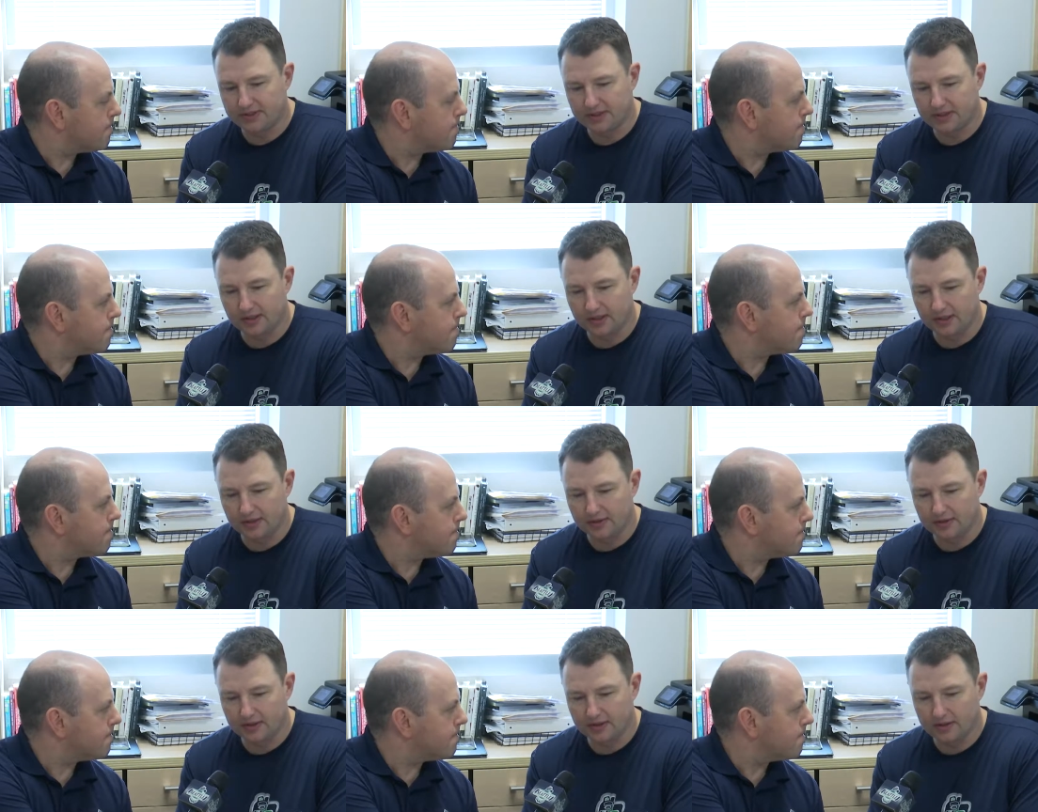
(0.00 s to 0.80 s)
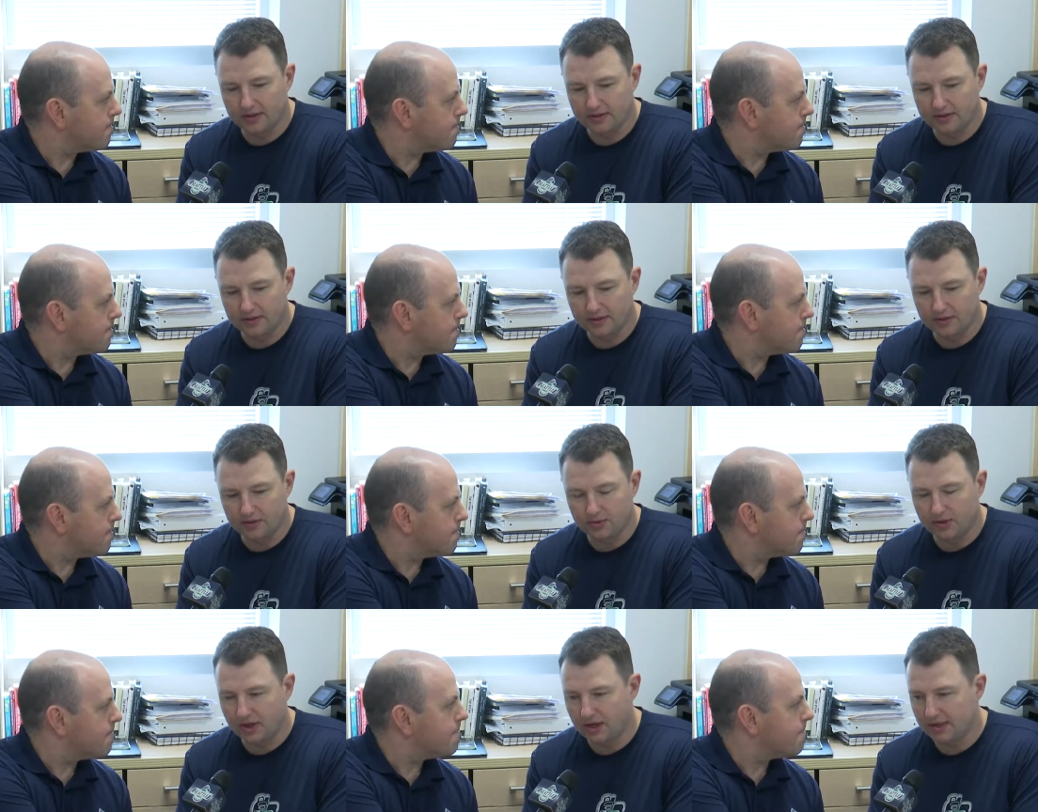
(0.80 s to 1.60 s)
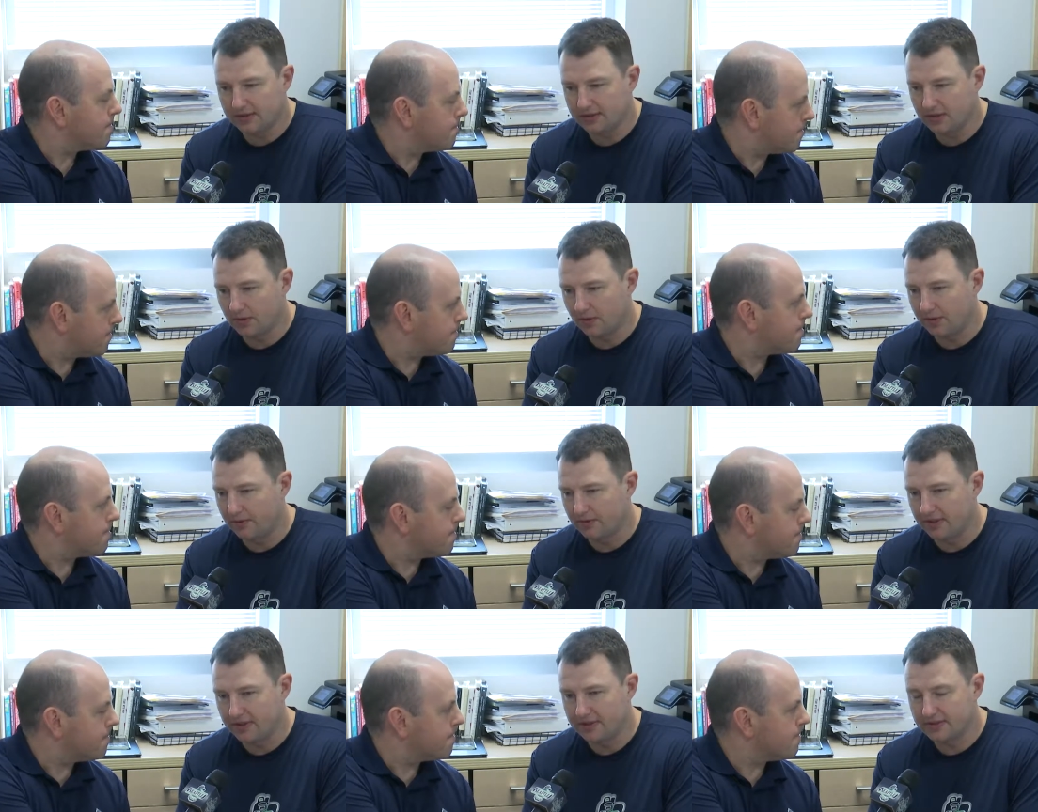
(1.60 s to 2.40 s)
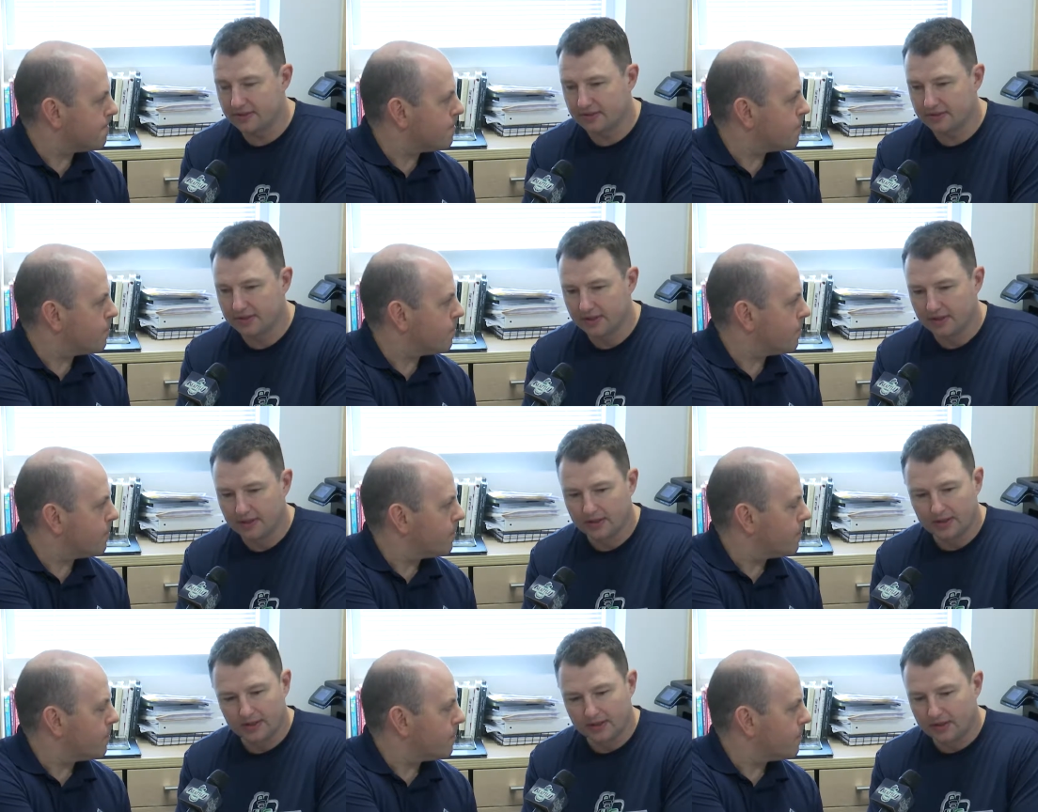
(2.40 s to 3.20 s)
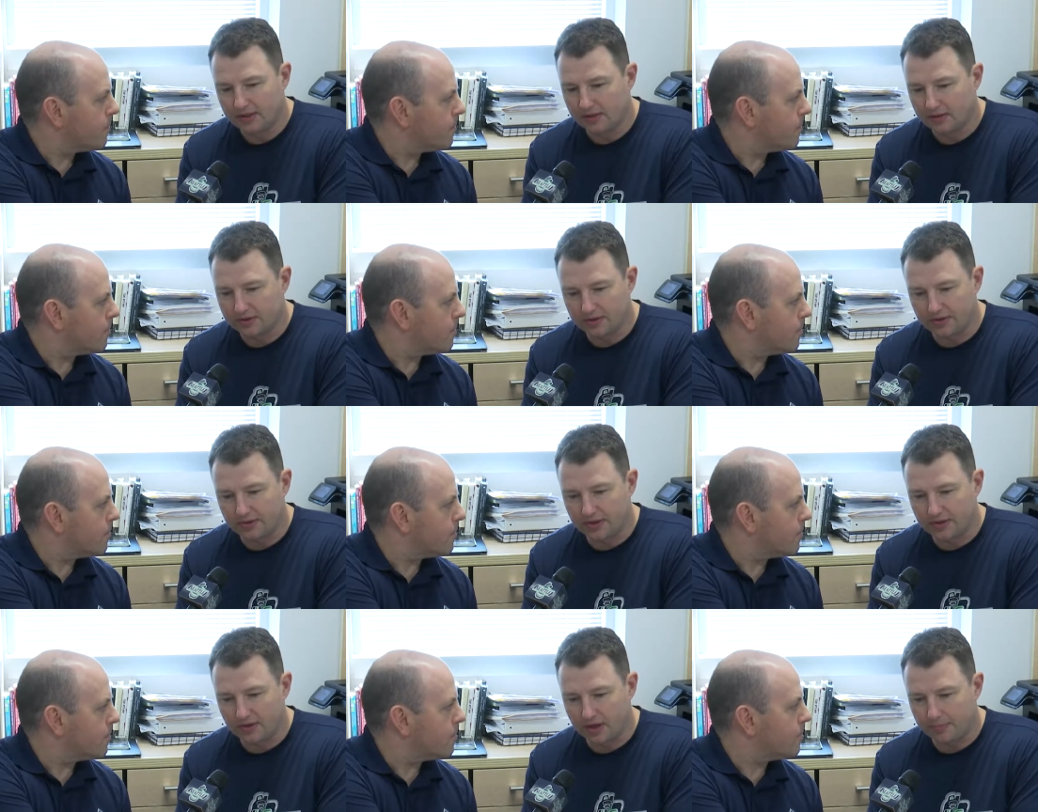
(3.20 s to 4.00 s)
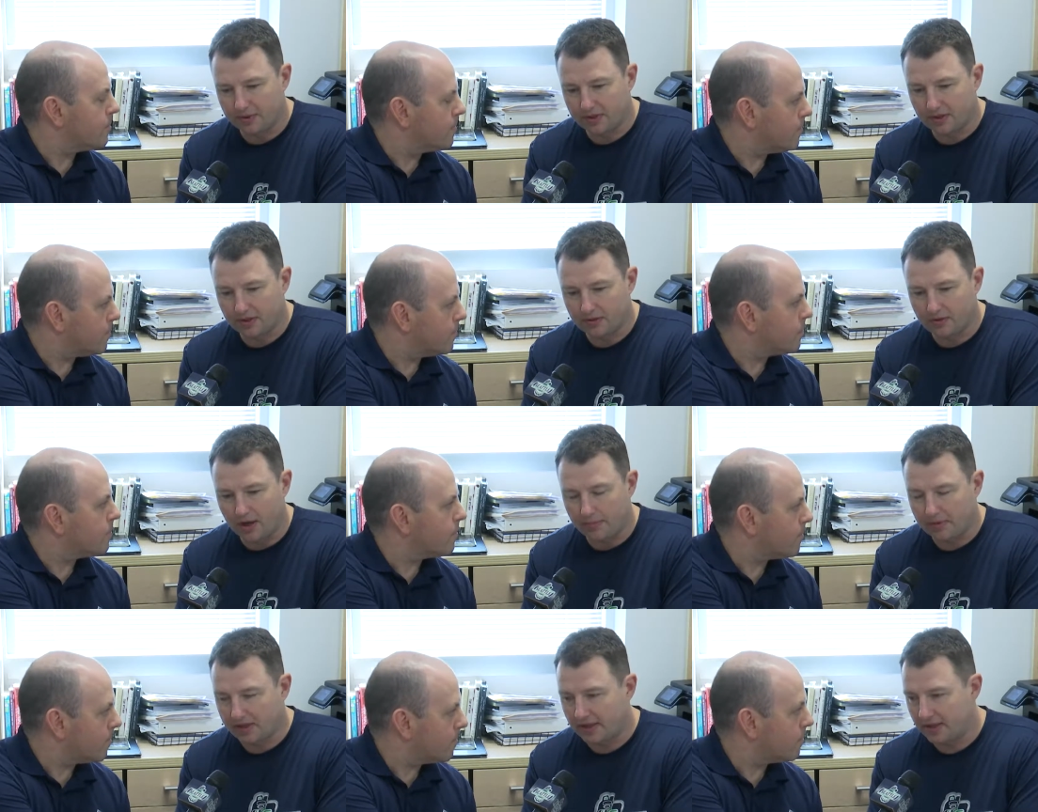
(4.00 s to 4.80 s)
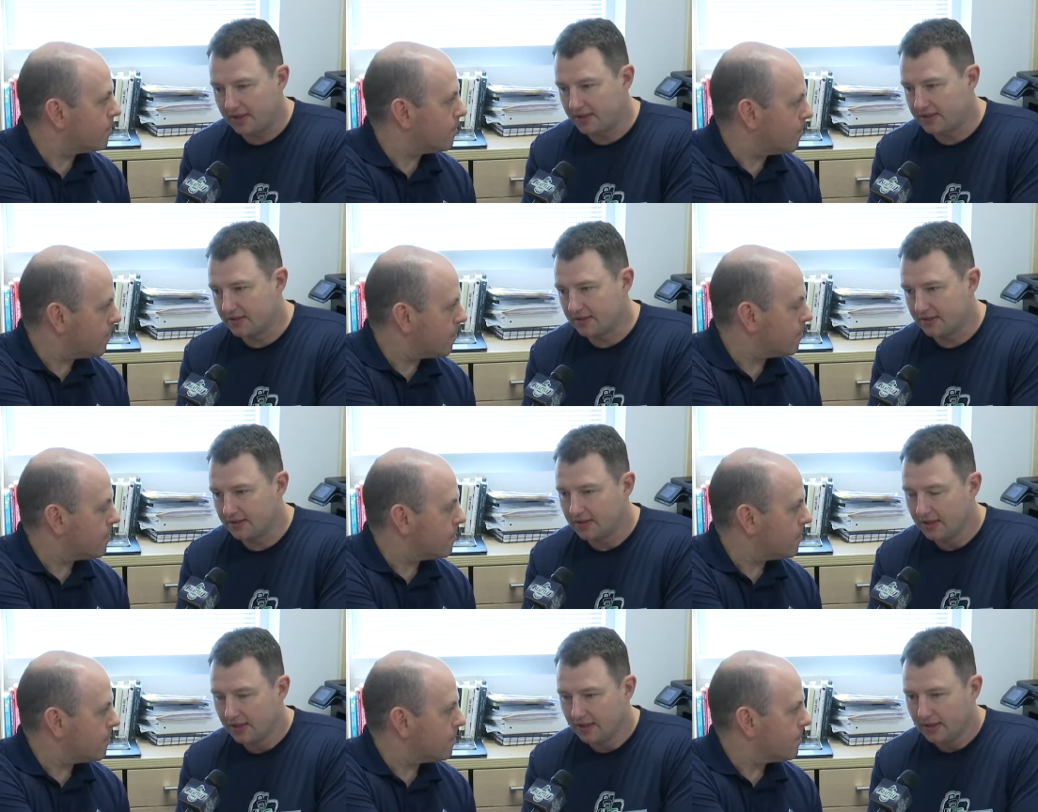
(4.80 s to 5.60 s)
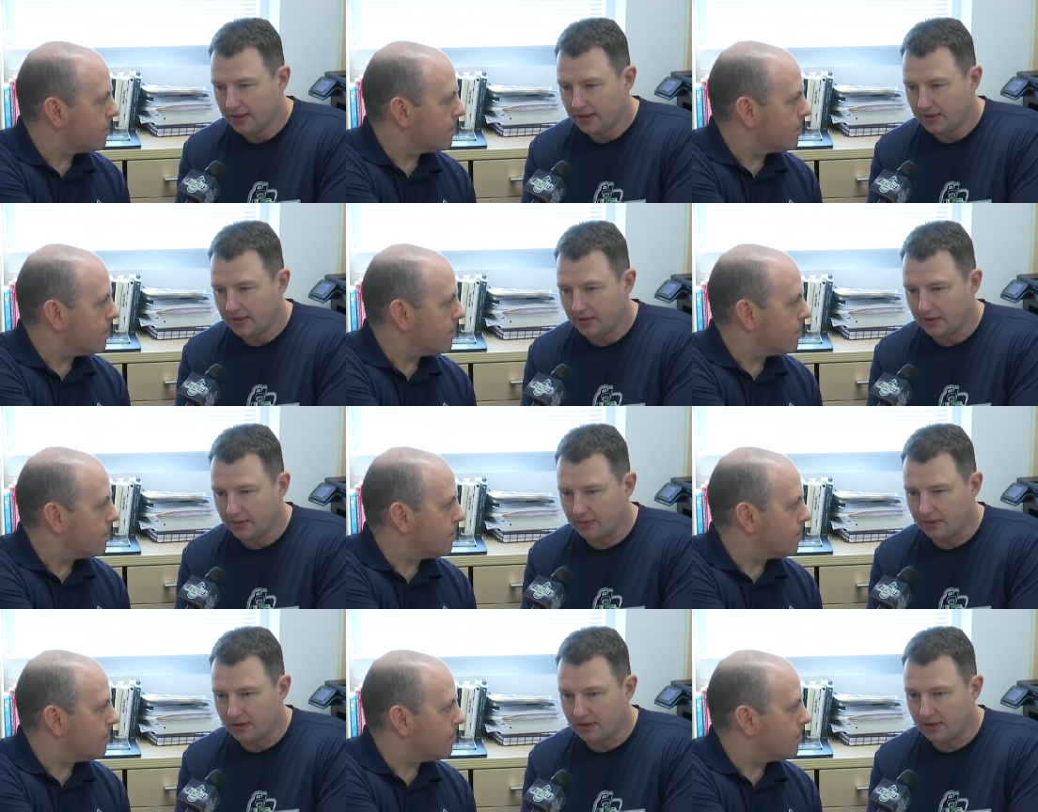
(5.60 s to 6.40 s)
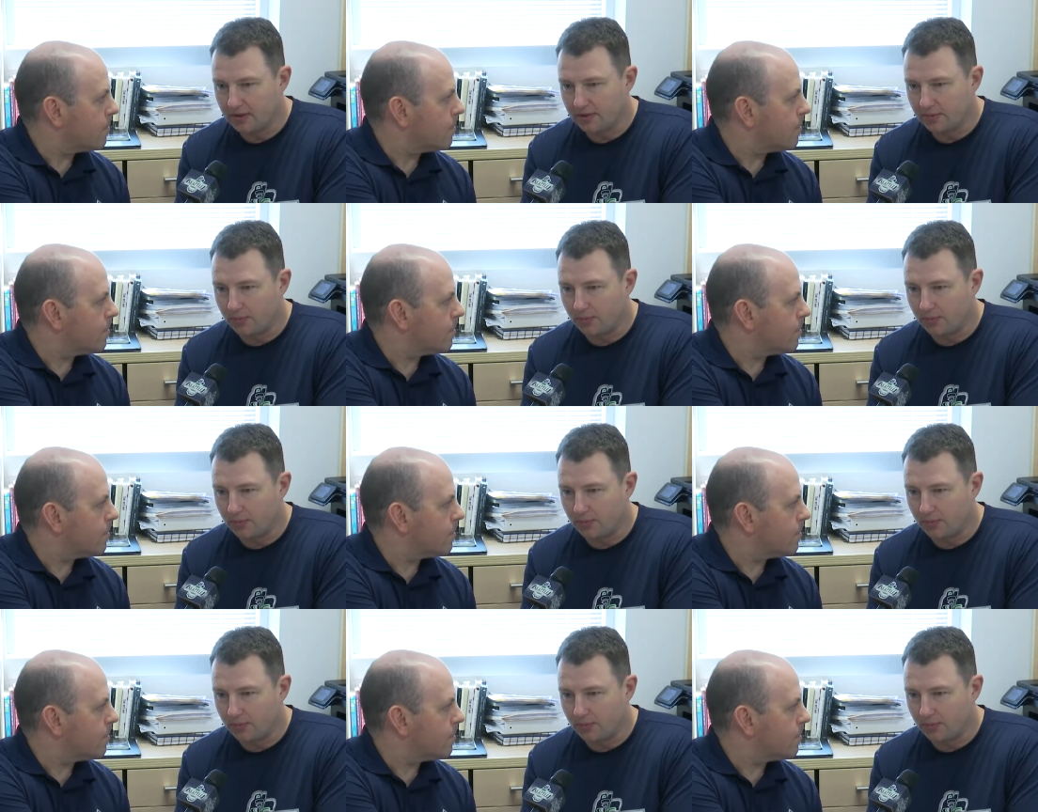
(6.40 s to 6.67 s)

Speaker 1: to see a lot of the, the new guys, the O threes, and you know it's a great crop of, crop of kids. And you know there were uh,